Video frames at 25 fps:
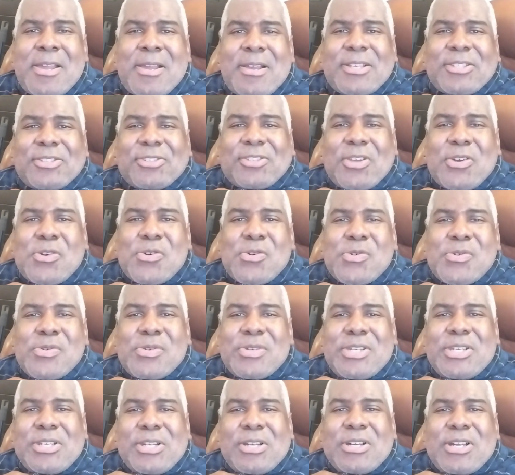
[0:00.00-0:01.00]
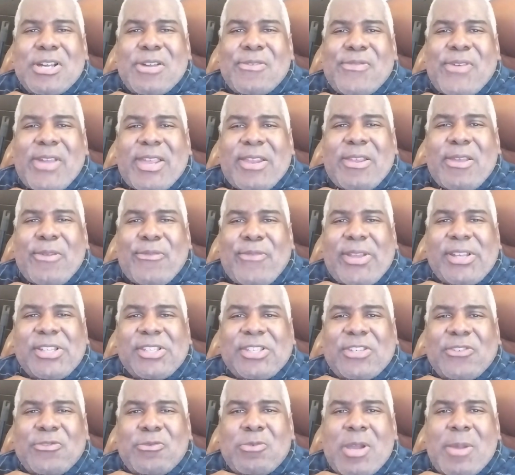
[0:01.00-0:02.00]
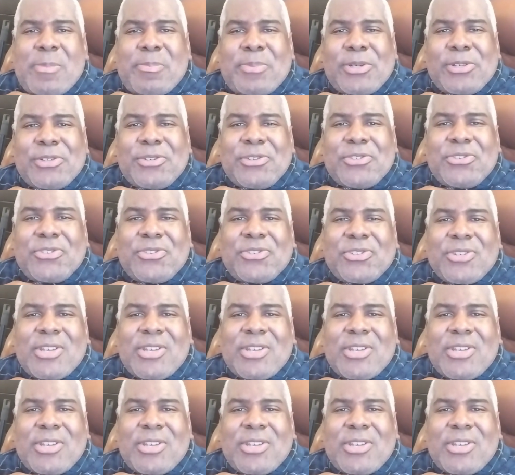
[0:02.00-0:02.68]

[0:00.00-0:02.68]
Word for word: So, you know, off offensive weapons,